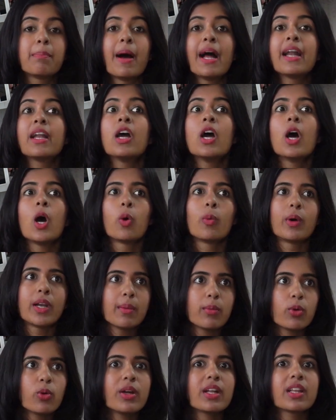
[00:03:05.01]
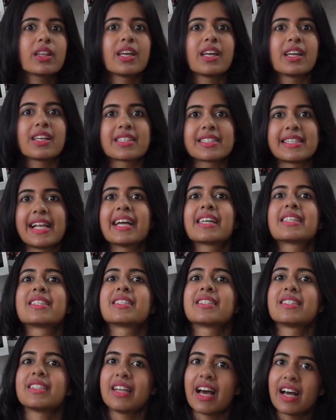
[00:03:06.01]
But when I'm doing things like
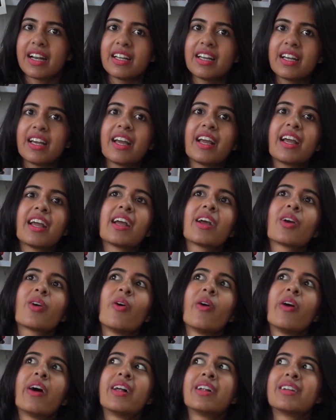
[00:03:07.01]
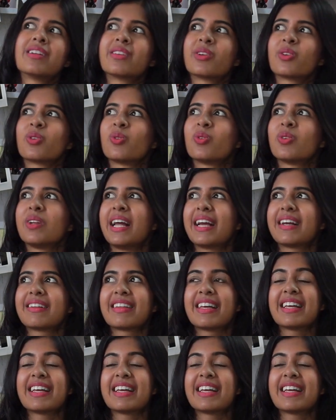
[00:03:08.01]
studying or like